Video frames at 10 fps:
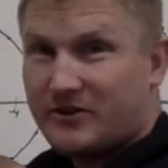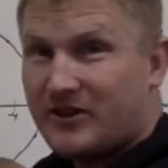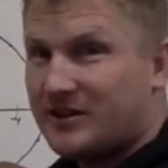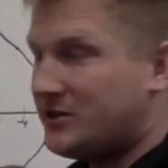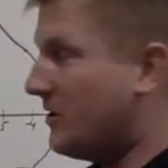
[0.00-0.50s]
the
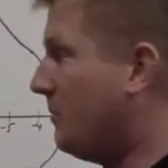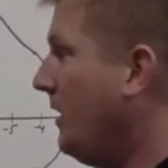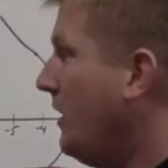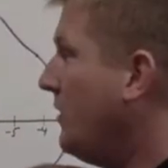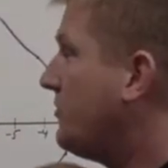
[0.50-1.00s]
second term,
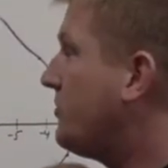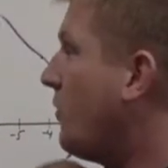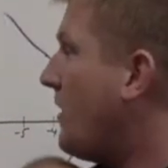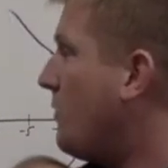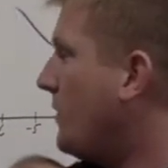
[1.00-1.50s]

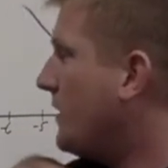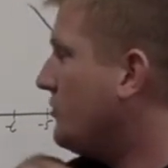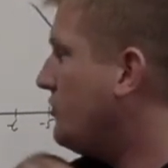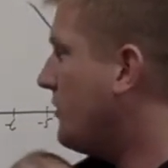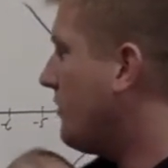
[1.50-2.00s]
so that we
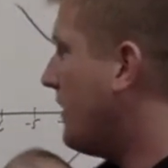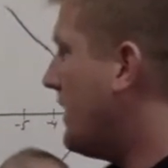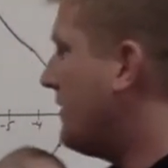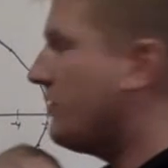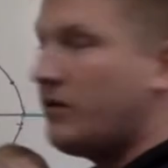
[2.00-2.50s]
can
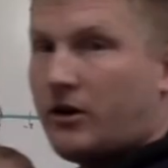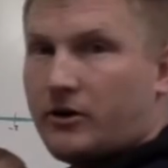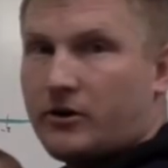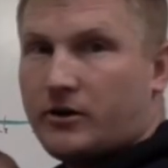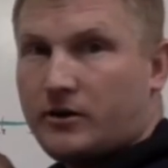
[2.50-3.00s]
generalize
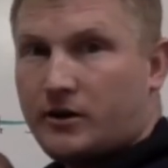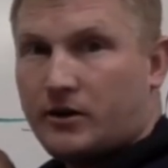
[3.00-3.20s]
our